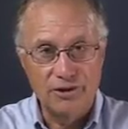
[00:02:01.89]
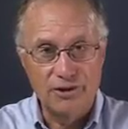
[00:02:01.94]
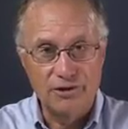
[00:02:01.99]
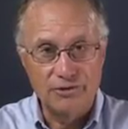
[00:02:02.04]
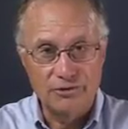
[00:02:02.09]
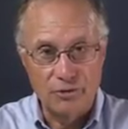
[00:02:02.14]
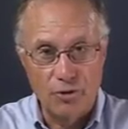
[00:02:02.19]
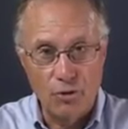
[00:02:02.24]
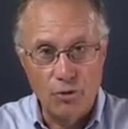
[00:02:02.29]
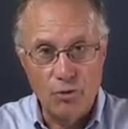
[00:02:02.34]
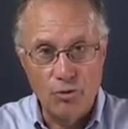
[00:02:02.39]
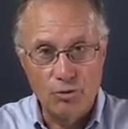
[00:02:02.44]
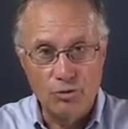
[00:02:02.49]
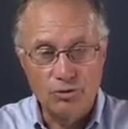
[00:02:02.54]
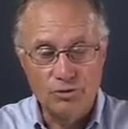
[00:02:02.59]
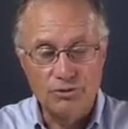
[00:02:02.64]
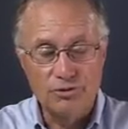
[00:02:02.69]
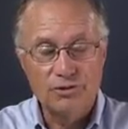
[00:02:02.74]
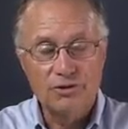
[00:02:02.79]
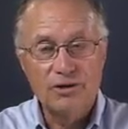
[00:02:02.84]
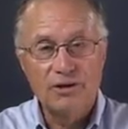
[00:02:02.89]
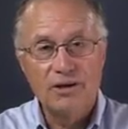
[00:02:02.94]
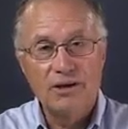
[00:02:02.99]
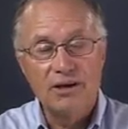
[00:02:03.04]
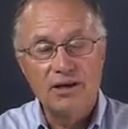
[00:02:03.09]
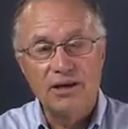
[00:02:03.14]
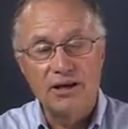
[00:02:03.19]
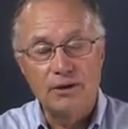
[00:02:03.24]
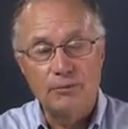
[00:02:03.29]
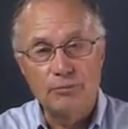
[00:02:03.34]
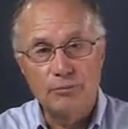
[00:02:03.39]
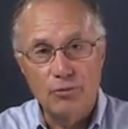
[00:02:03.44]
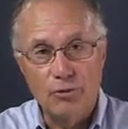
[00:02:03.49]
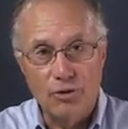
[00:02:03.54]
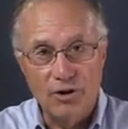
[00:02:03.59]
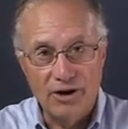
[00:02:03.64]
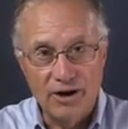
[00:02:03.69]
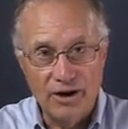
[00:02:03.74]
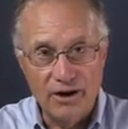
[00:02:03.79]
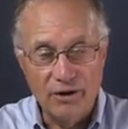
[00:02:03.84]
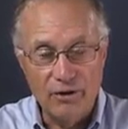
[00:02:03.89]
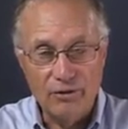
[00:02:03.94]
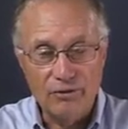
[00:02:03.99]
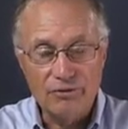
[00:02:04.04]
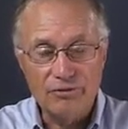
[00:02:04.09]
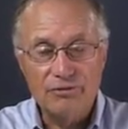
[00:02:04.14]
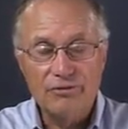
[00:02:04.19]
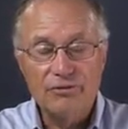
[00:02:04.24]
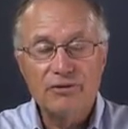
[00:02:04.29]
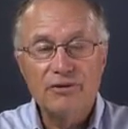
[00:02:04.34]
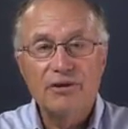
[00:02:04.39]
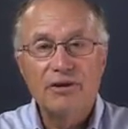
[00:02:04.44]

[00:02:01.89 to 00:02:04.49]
is old, in poor health.